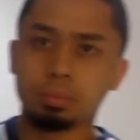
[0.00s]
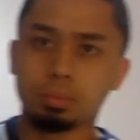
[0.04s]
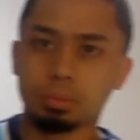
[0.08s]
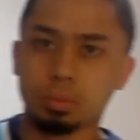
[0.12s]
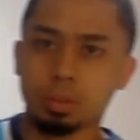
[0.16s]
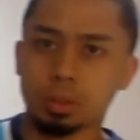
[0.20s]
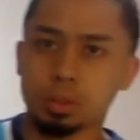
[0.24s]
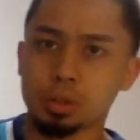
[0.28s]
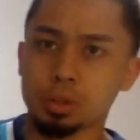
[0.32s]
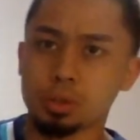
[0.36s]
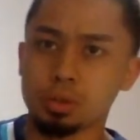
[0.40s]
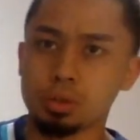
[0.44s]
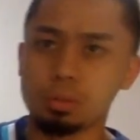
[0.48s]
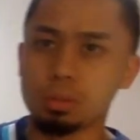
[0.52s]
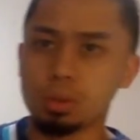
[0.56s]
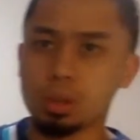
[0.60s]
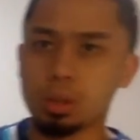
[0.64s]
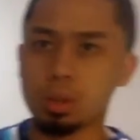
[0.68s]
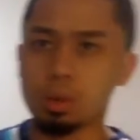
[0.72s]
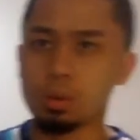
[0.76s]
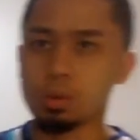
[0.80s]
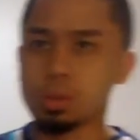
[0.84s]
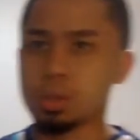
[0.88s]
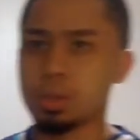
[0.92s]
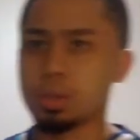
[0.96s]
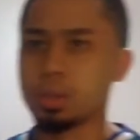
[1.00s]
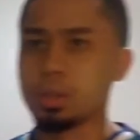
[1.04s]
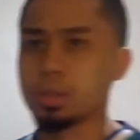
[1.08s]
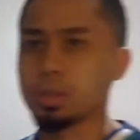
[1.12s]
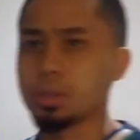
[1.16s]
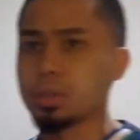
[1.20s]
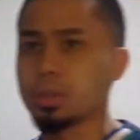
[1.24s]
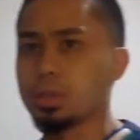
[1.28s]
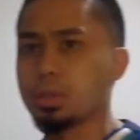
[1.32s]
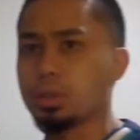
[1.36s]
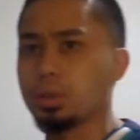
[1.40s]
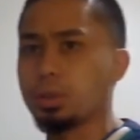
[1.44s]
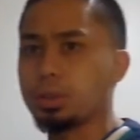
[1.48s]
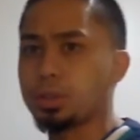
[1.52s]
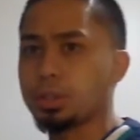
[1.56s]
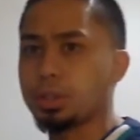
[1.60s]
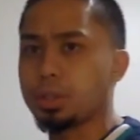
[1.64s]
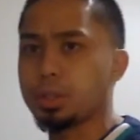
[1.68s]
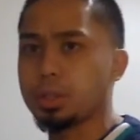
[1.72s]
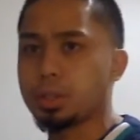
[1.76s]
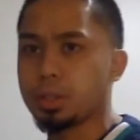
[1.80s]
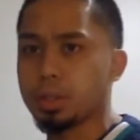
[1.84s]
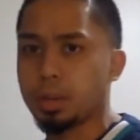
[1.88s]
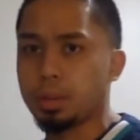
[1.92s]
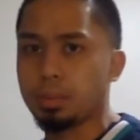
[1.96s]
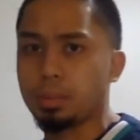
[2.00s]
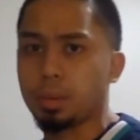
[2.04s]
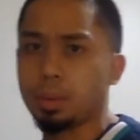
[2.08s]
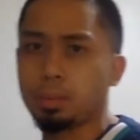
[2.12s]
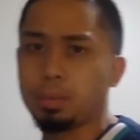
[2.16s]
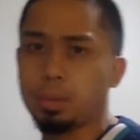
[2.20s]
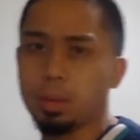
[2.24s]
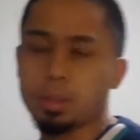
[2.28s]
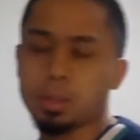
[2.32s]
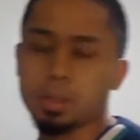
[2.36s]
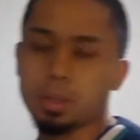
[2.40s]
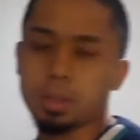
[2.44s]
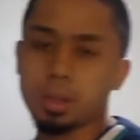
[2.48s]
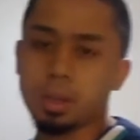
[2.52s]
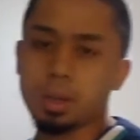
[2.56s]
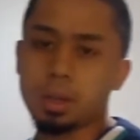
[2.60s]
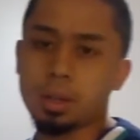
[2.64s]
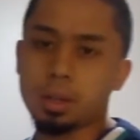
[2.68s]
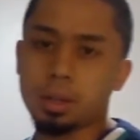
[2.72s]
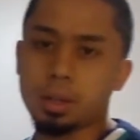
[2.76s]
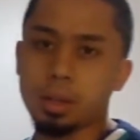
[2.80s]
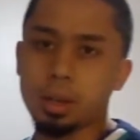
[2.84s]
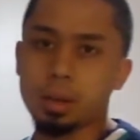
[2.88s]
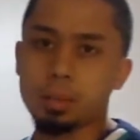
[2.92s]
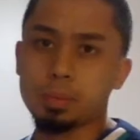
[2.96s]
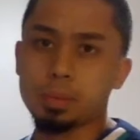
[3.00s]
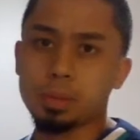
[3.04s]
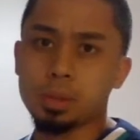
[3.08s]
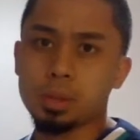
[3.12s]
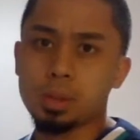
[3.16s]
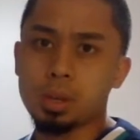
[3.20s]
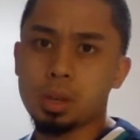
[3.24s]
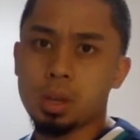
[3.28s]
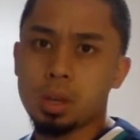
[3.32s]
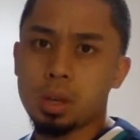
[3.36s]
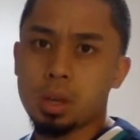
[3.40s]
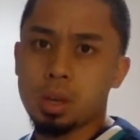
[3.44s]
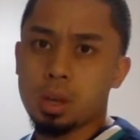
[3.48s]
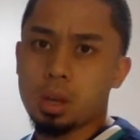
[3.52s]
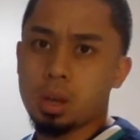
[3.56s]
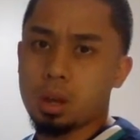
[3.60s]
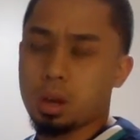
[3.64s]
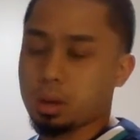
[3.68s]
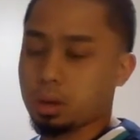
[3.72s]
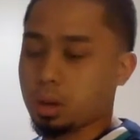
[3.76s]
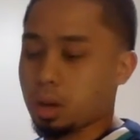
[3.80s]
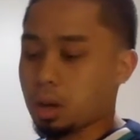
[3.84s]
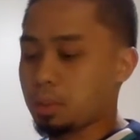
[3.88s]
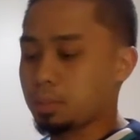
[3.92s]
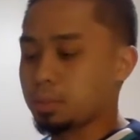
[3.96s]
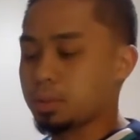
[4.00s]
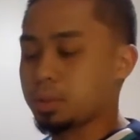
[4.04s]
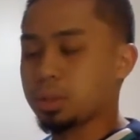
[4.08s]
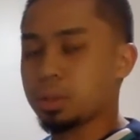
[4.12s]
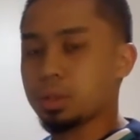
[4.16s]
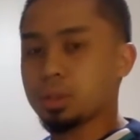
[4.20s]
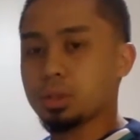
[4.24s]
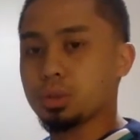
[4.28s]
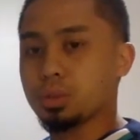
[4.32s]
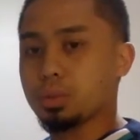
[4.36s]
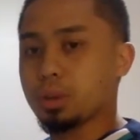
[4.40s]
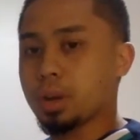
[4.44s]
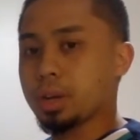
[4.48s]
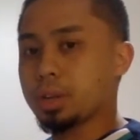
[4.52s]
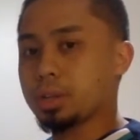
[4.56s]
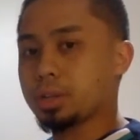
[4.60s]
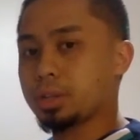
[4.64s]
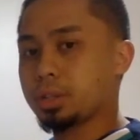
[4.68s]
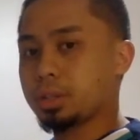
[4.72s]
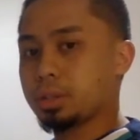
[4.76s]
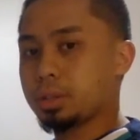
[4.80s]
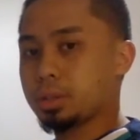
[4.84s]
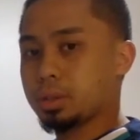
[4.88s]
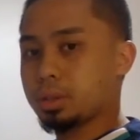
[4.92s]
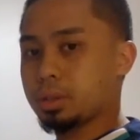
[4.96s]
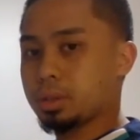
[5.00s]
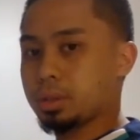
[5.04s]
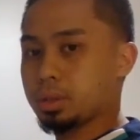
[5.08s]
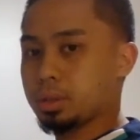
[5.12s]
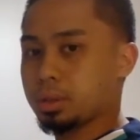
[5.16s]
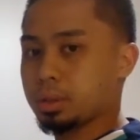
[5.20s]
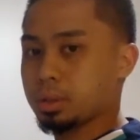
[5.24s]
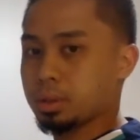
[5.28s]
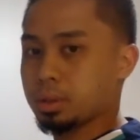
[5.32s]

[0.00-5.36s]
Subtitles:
the tube close to the insertion site by placing clamps in opposite directions.